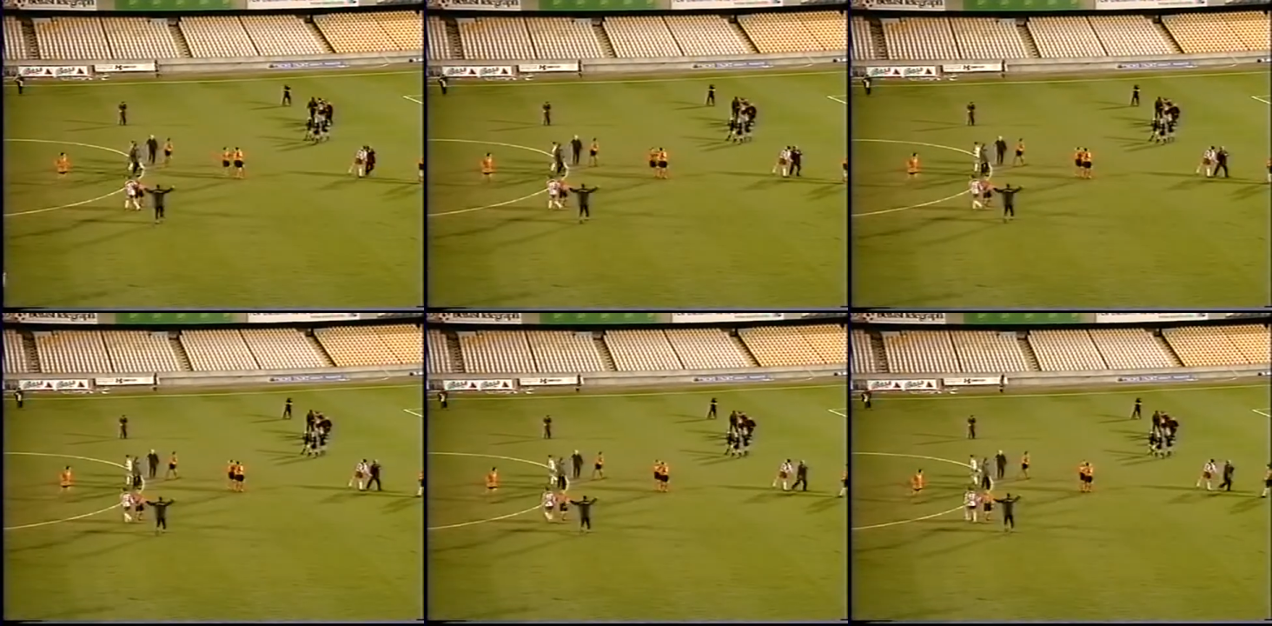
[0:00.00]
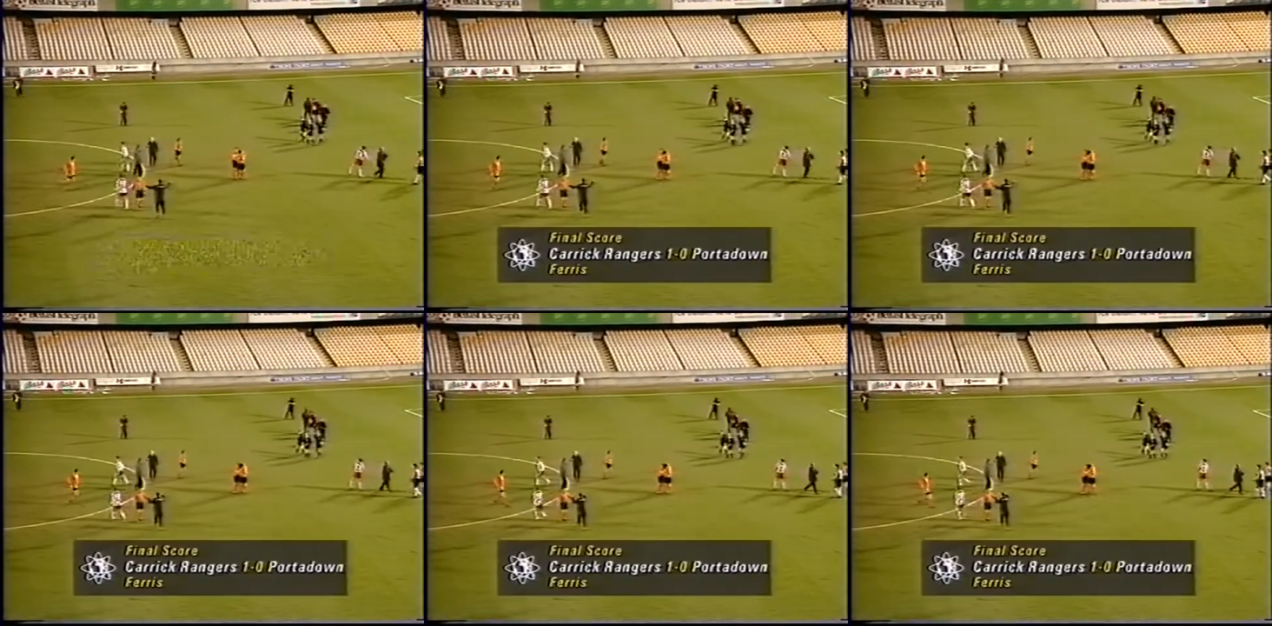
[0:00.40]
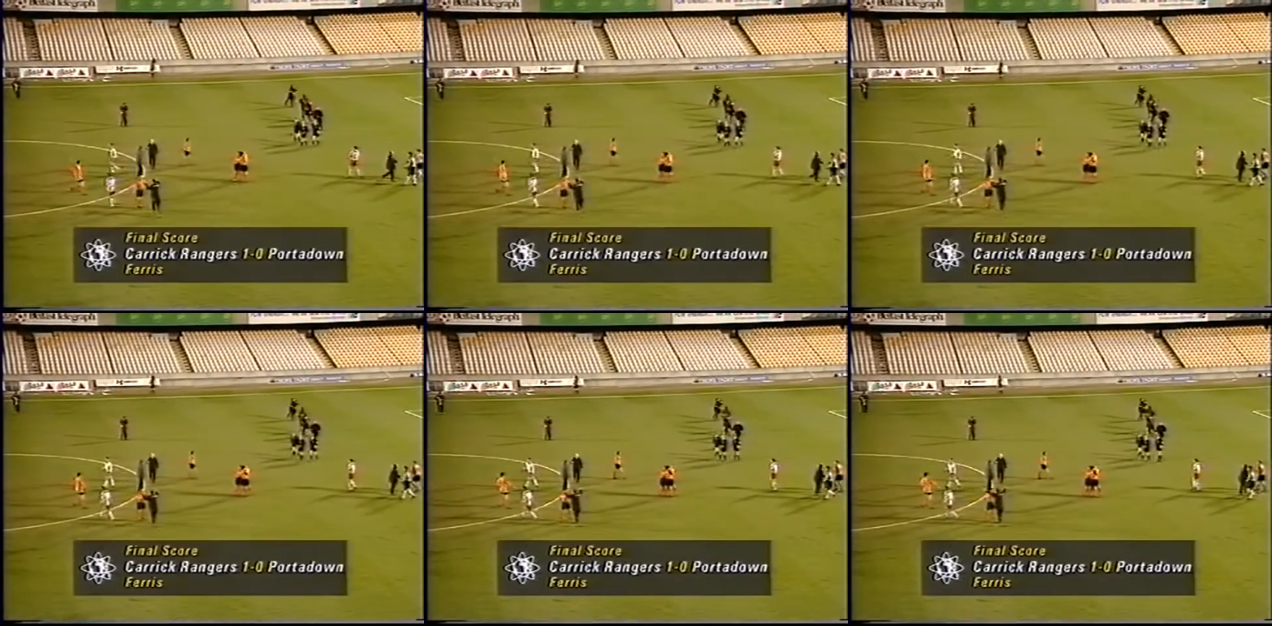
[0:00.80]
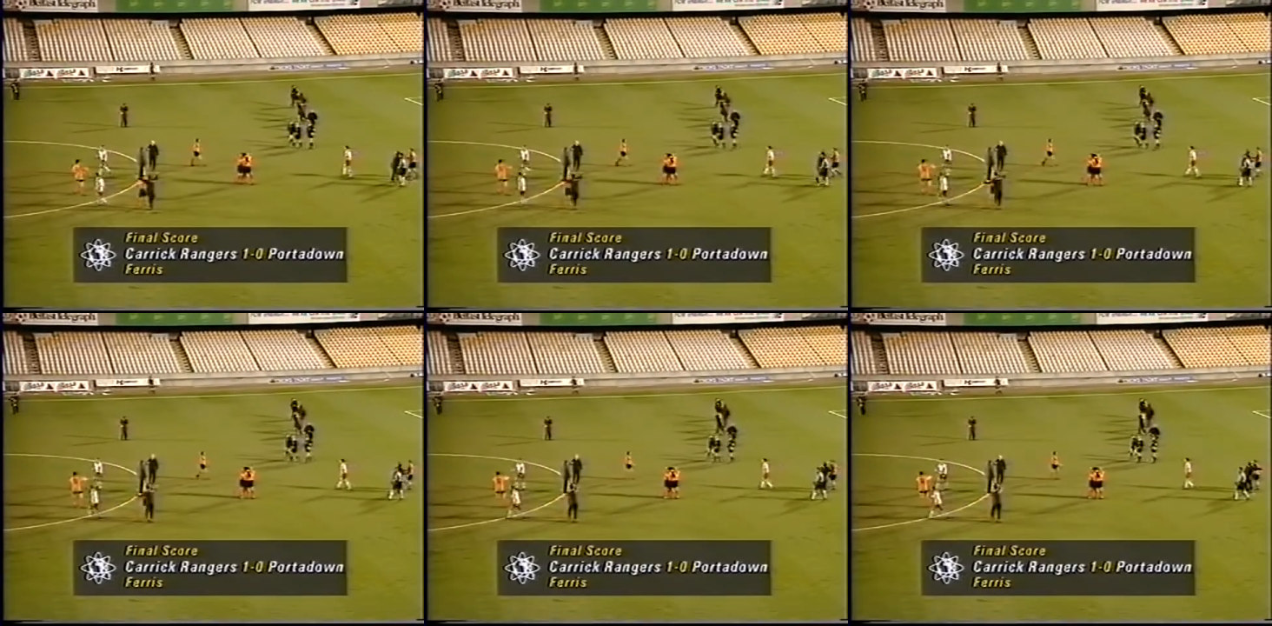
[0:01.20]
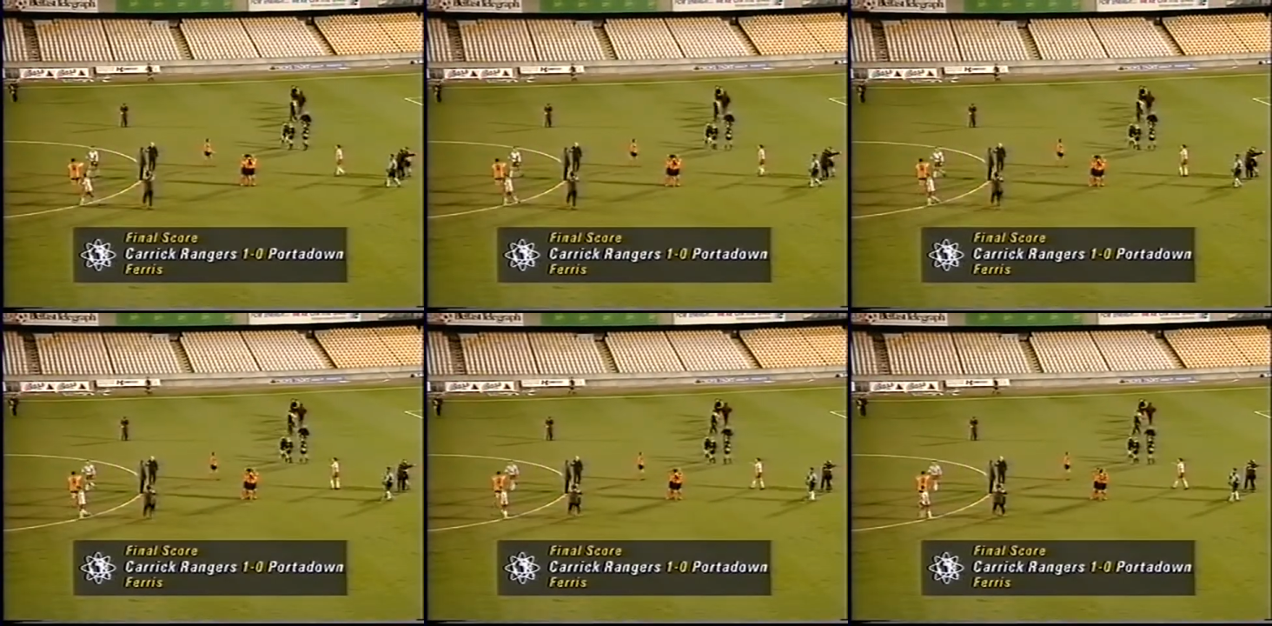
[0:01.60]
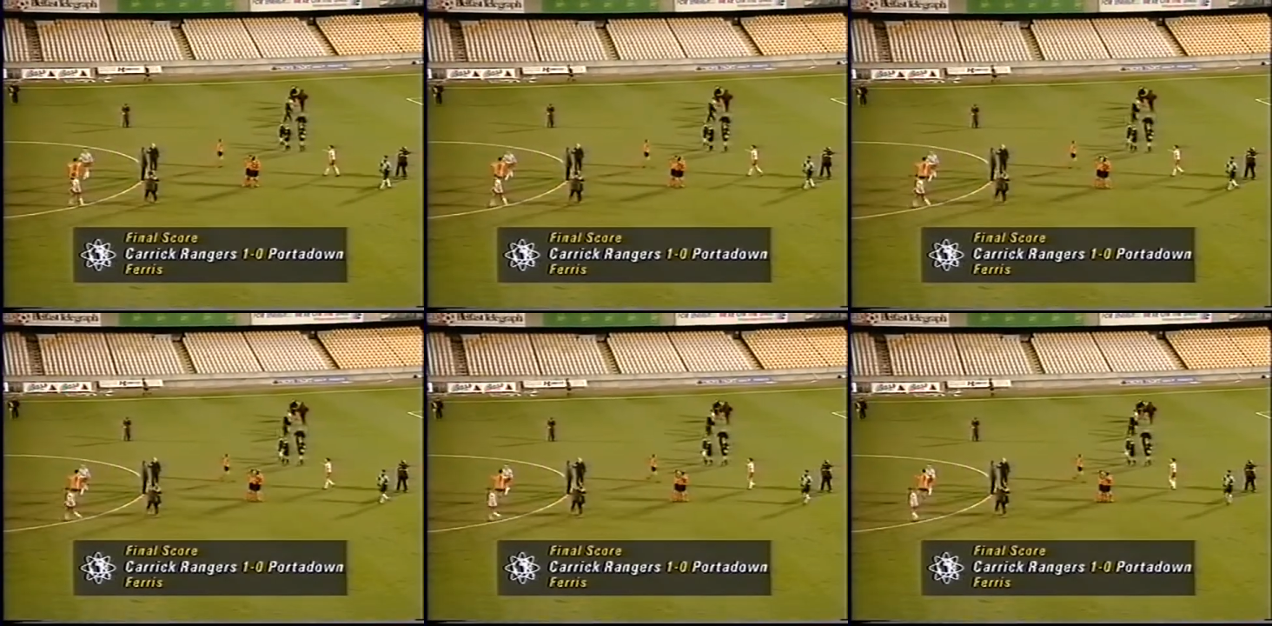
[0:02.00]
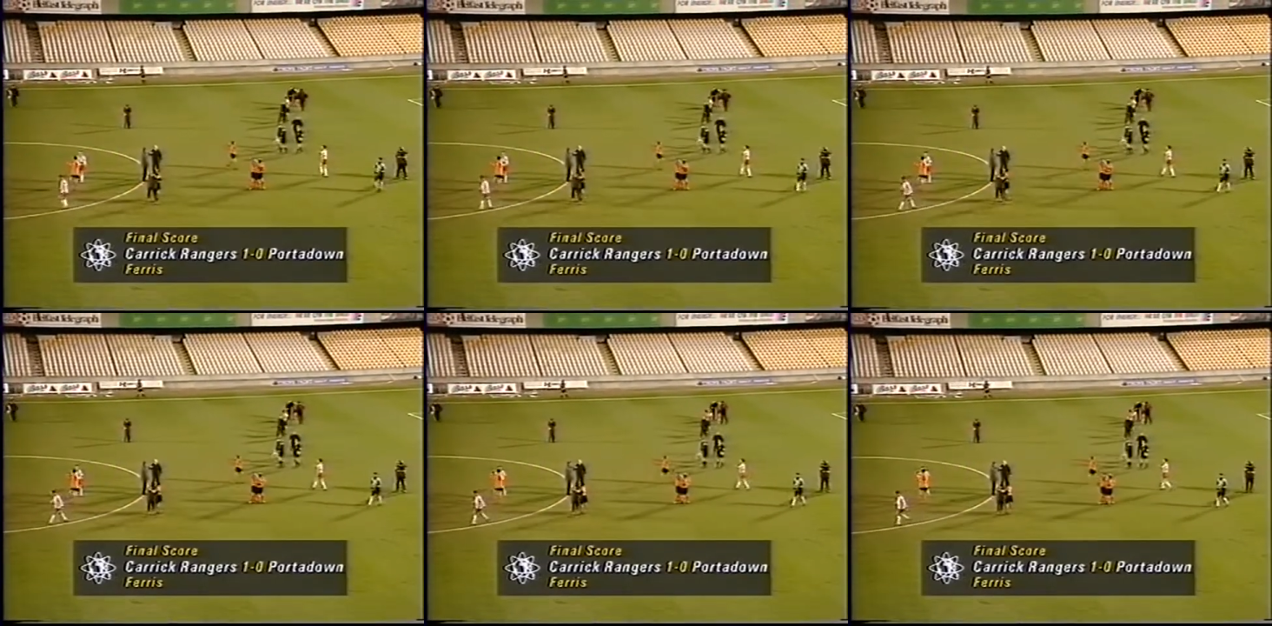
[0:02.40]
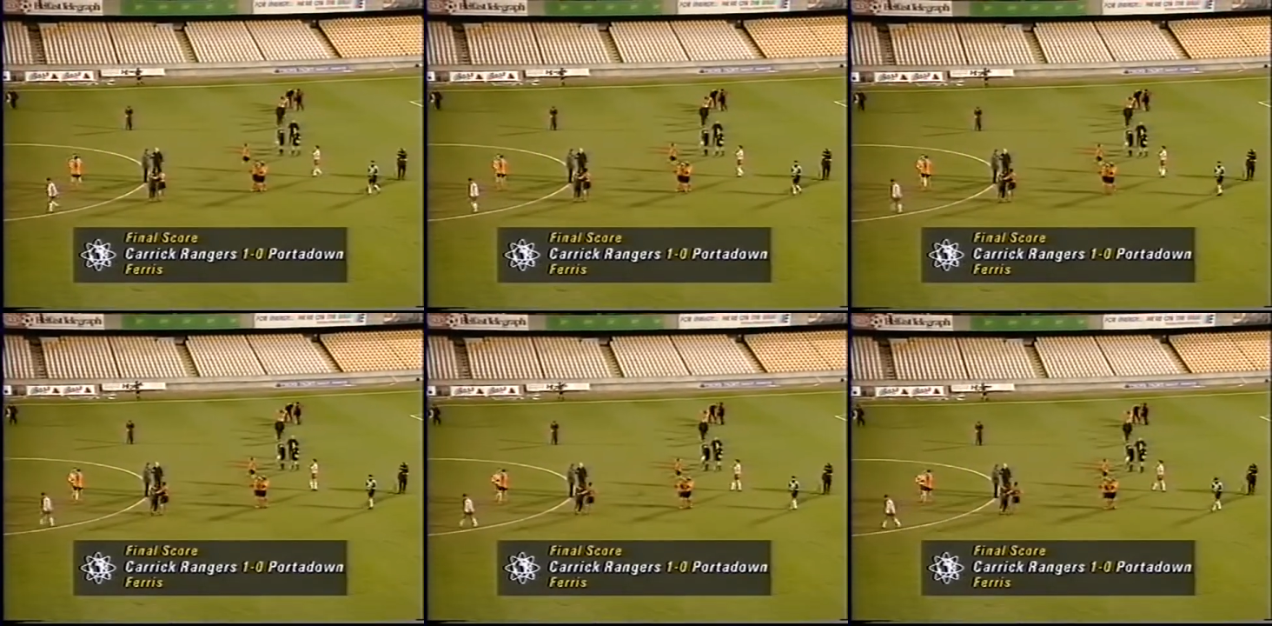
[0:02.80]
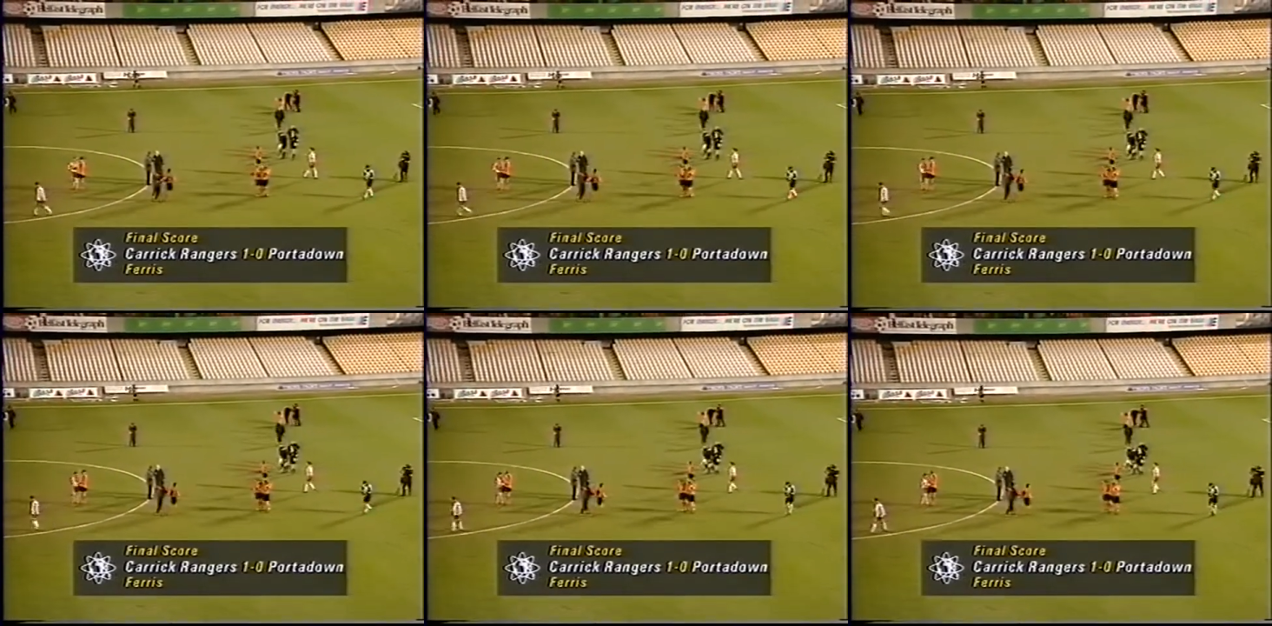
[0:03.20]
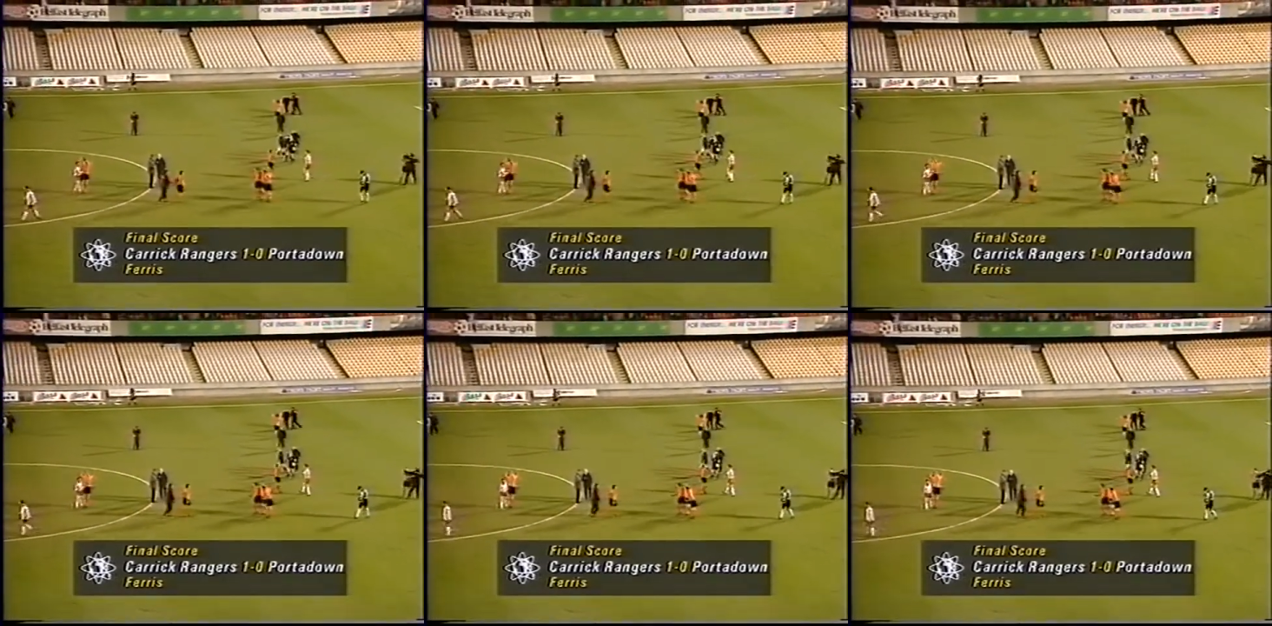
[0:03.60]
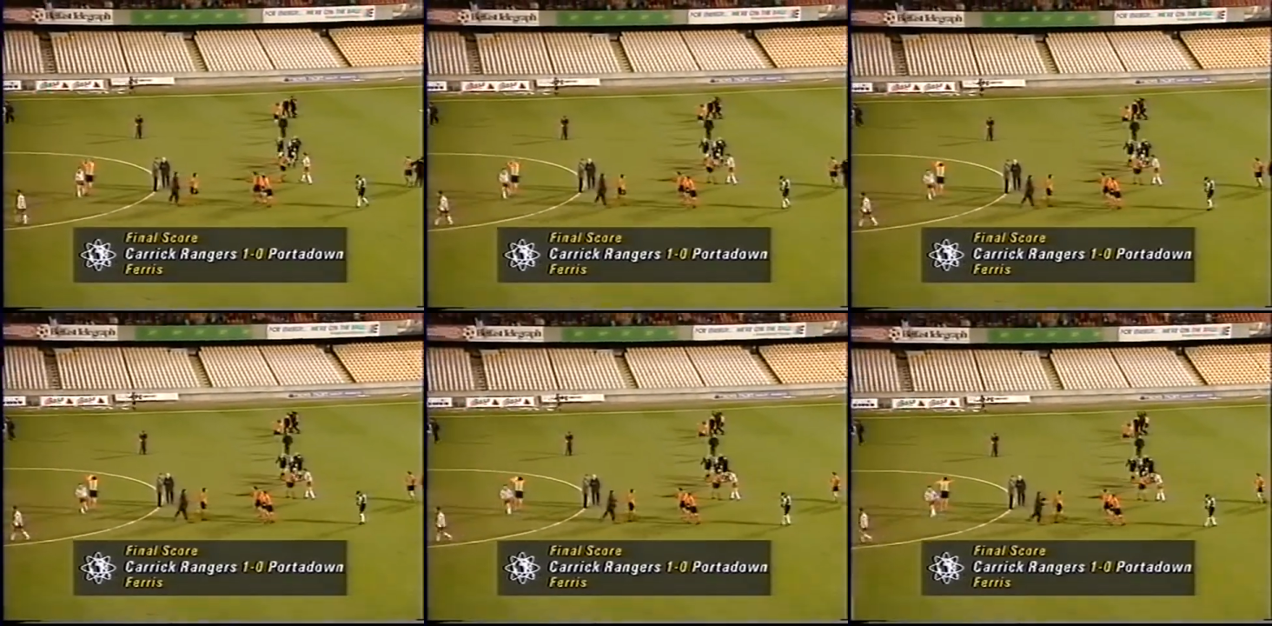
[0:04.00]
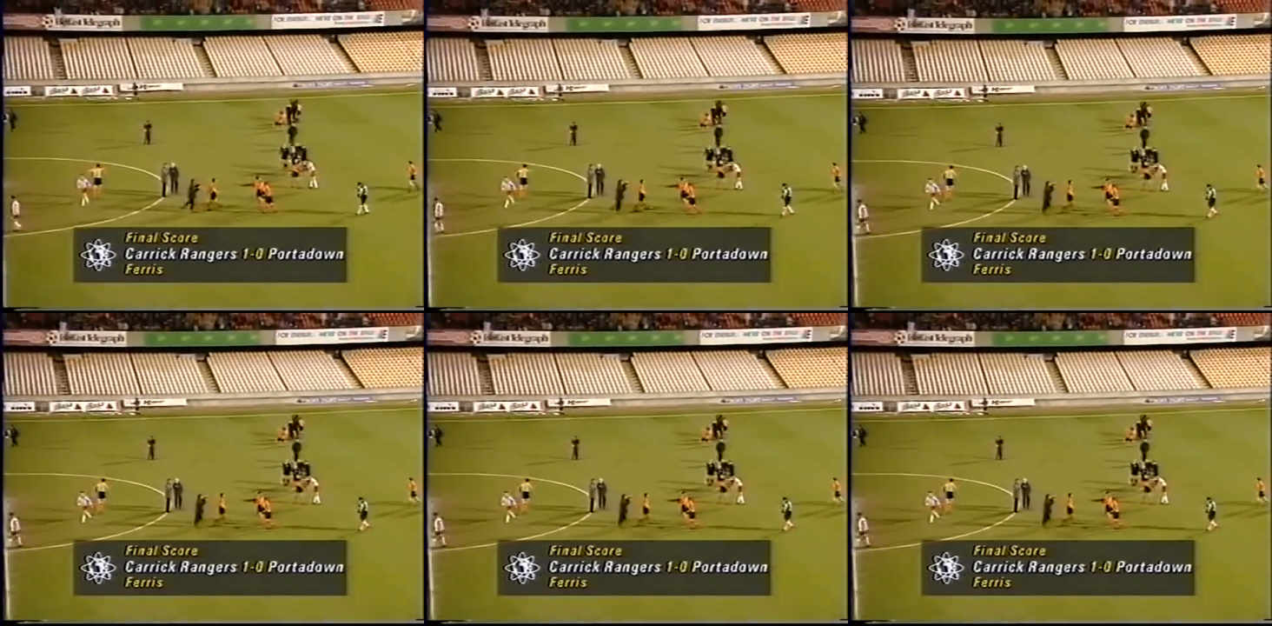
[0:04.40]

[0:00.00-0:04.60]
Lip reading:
Nobody's mouth can be seen.